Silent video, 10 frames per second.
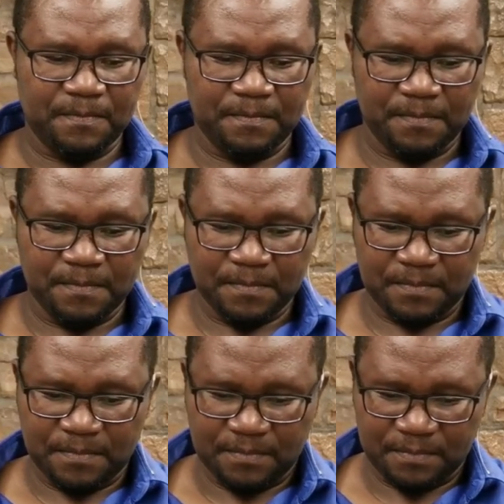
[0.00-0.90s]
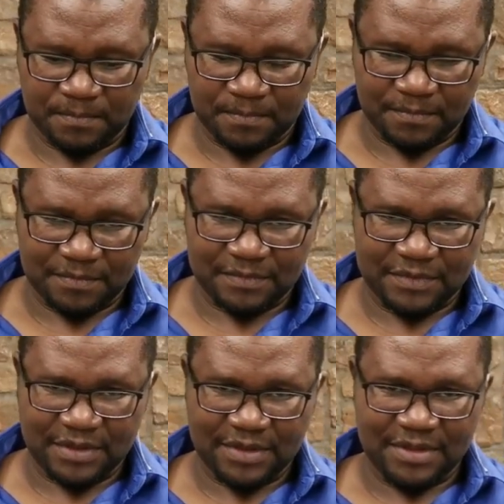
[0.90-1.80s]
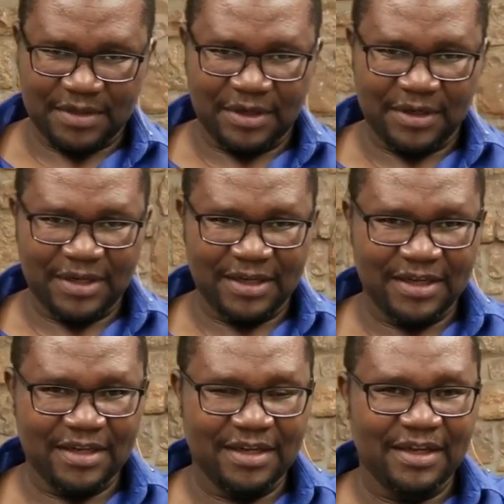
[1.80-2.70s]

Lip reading: [no speech]